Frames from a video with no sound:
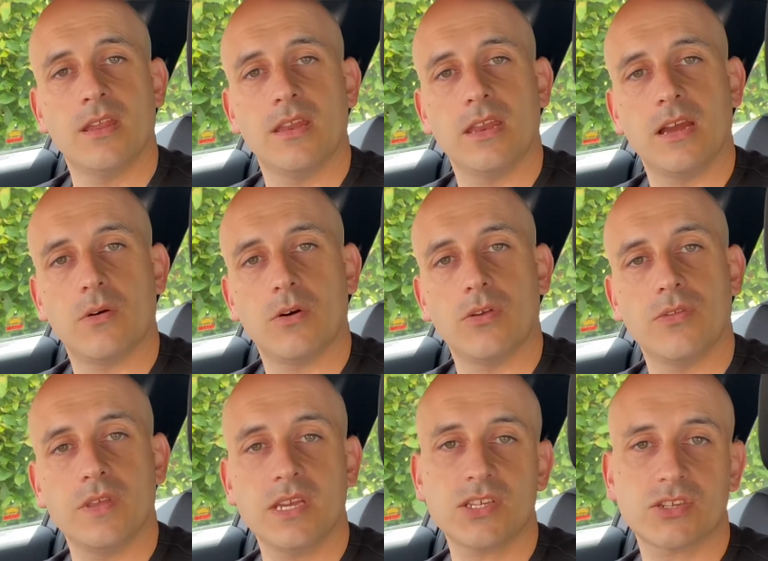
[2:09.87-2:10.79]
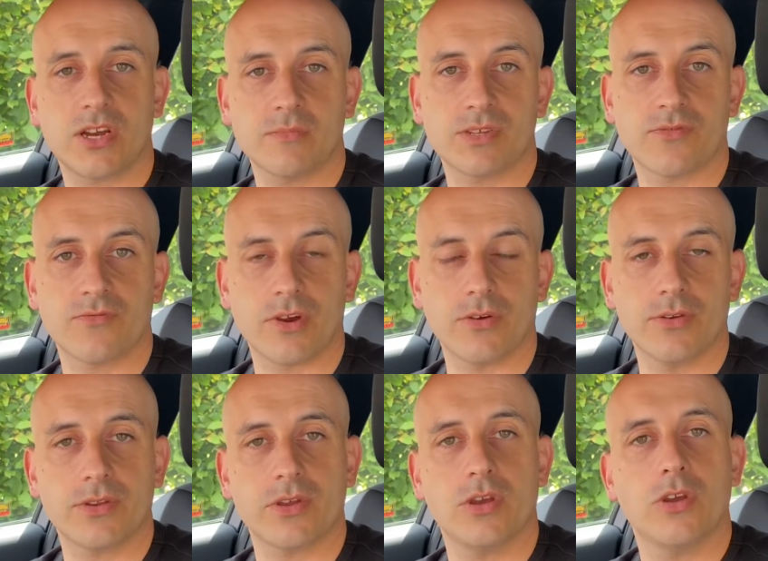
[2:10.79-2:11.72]
Now on these types of
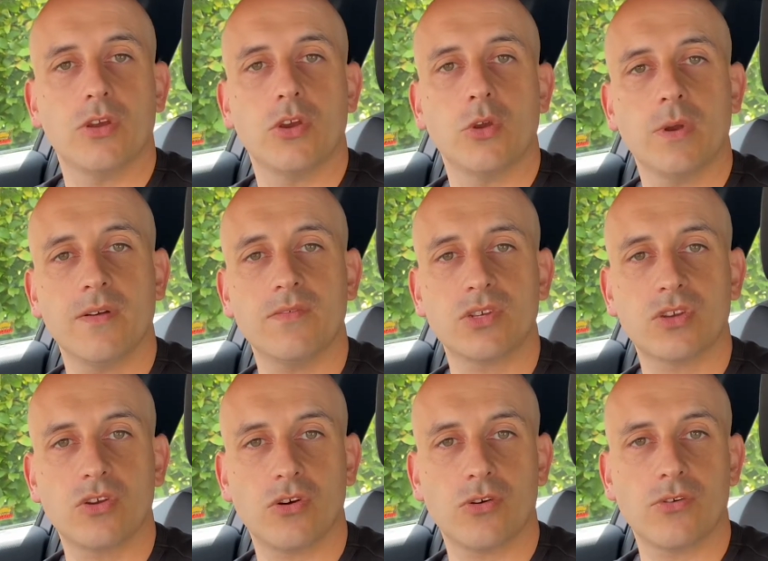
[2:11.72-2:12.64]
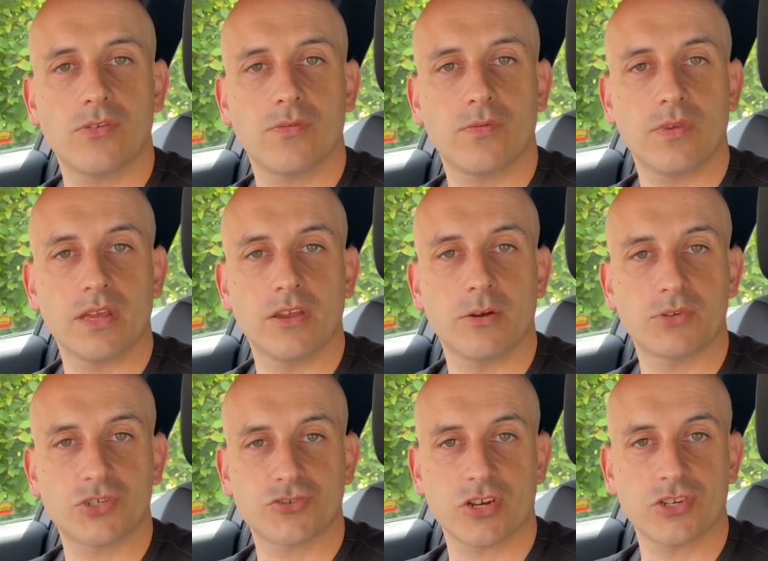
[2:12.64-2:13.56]
road, whoever's got the
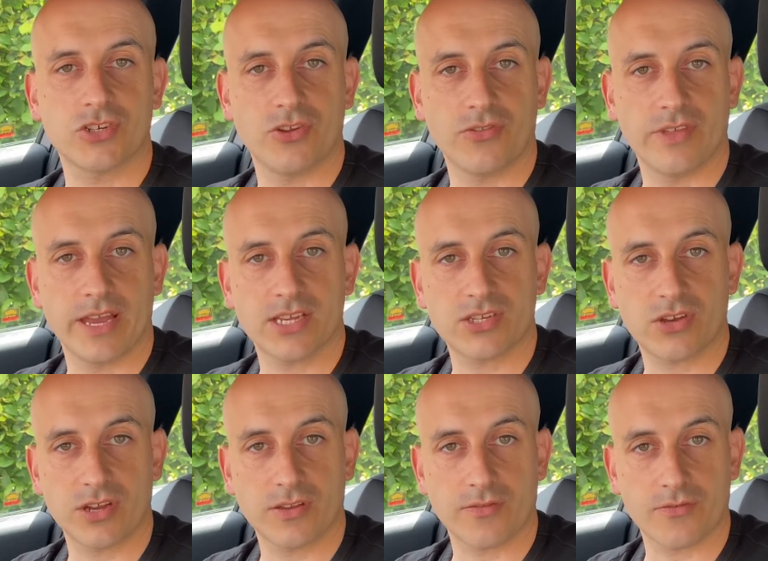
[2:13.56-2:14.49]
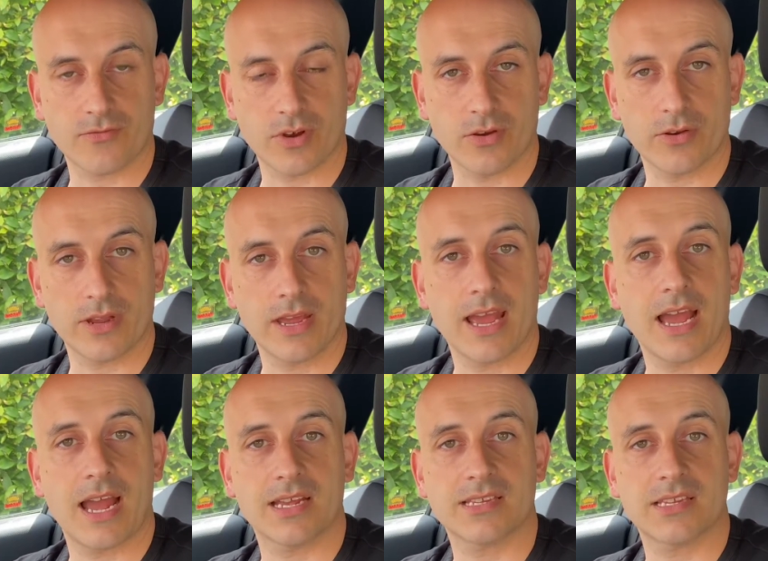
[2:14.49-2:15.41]
obstruction on their side of the road
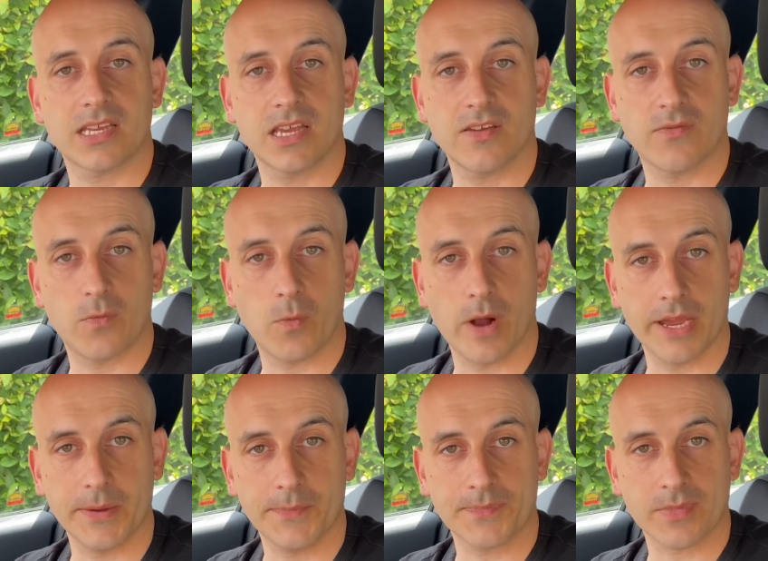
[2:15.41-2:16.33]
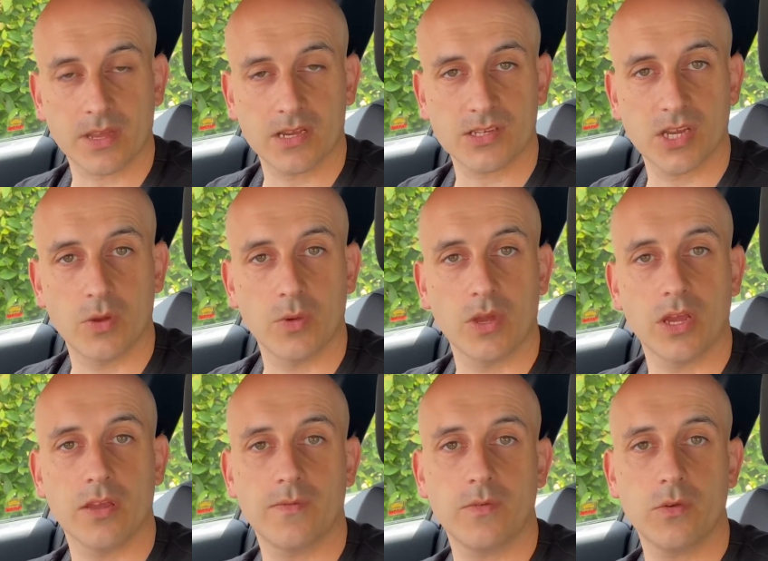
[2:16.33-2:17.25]
has to give way. So
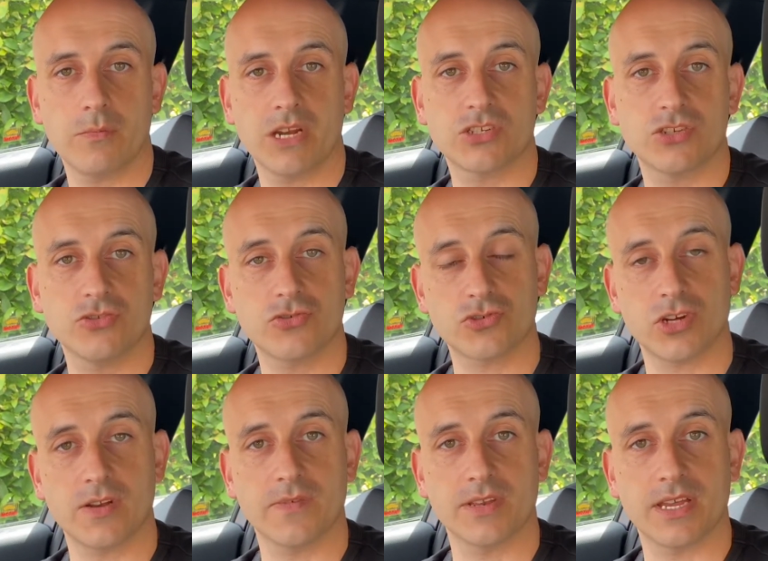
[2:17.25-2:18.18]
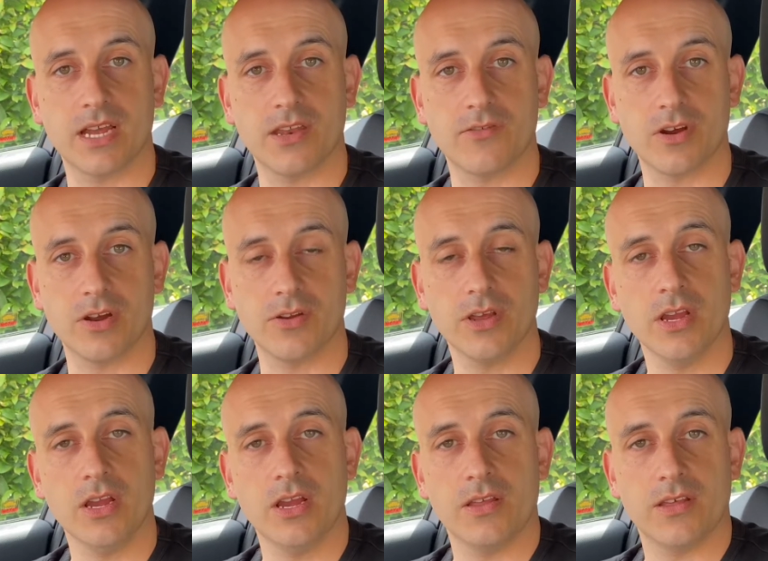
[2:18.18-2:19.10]
if you imagine you're driving down the road,
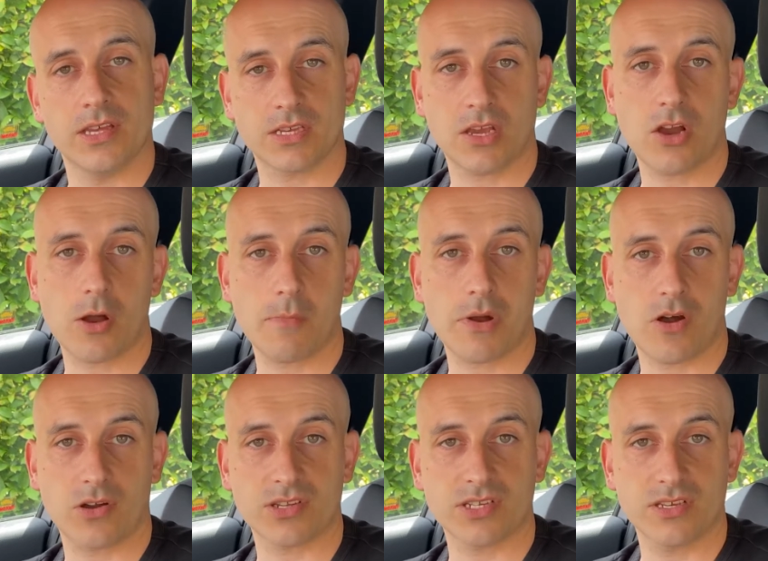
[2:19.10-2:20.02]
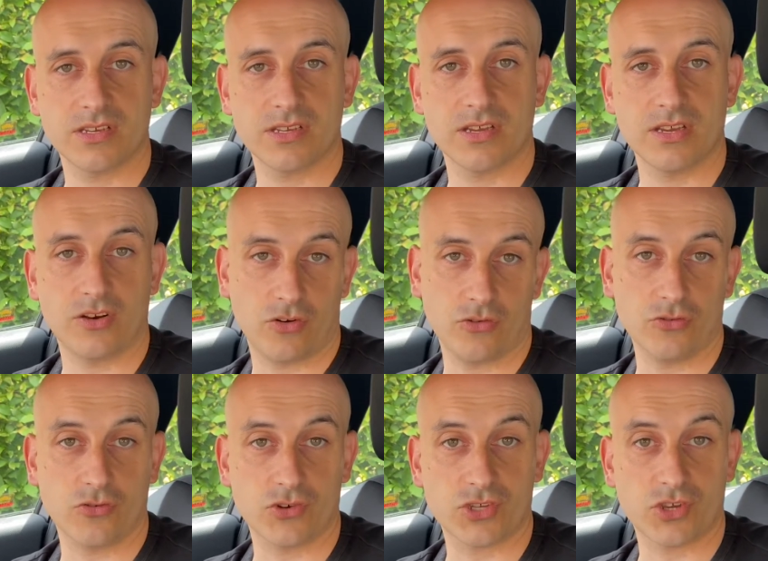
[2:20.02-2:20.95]
there's a car parked on
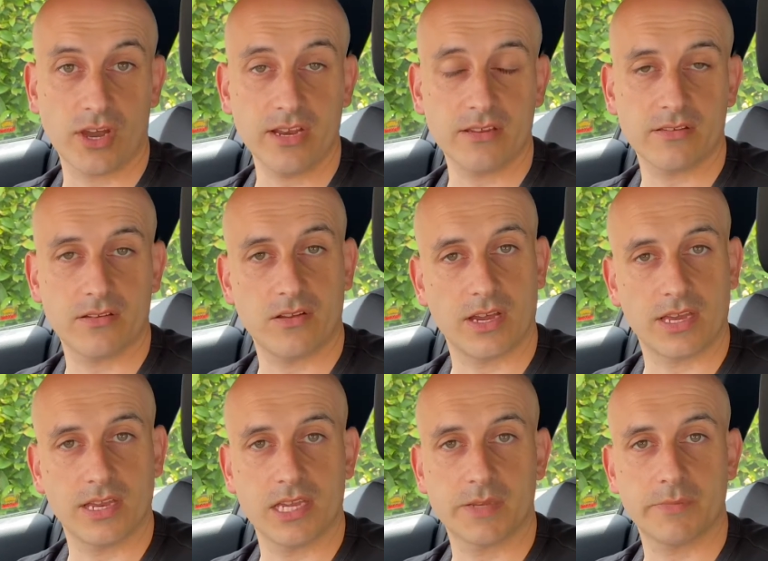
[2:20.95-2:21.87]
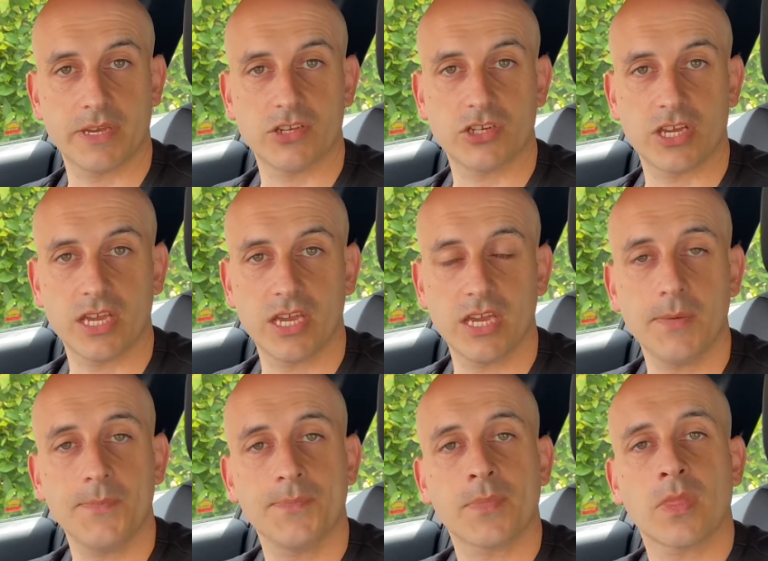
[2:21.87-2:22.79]
your side, like in this picture here,
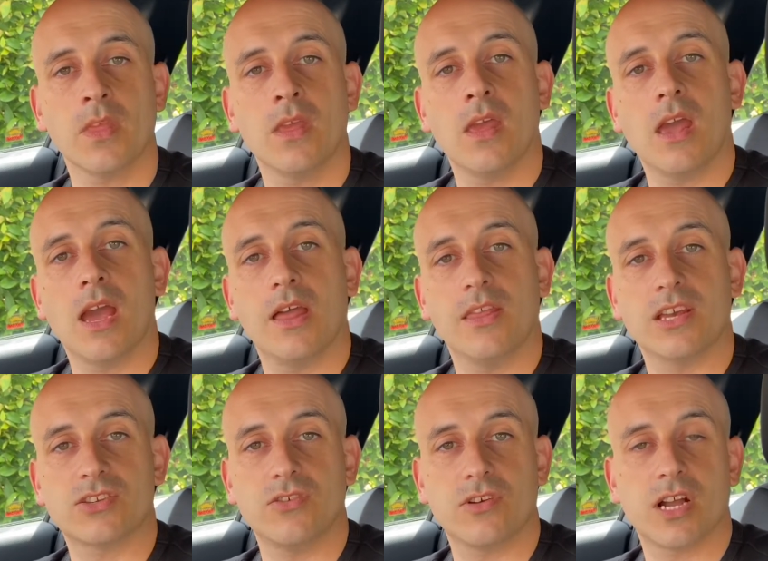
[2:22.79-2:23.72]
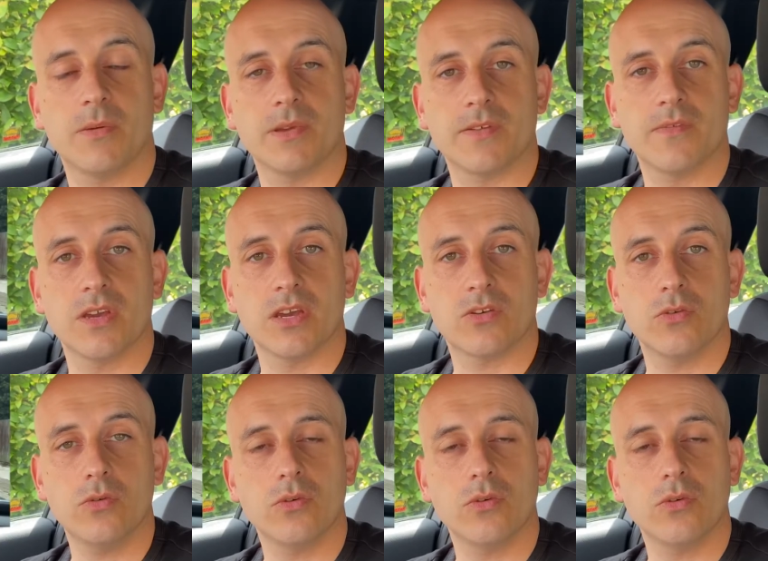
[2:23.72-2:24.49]
and there's an oncoming vehicle,